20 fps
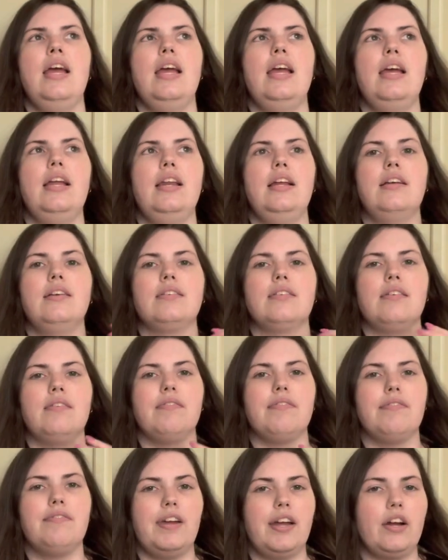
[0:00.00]
It is
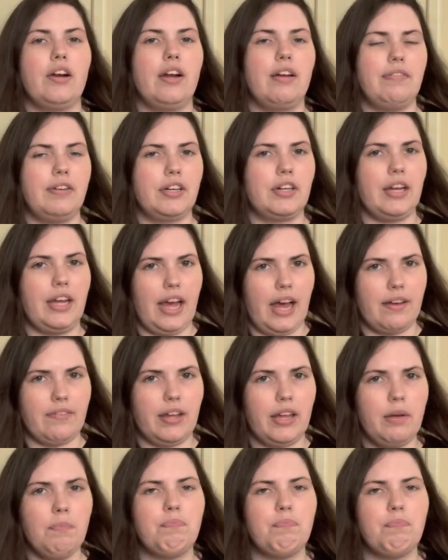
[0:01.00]
very, very heavy.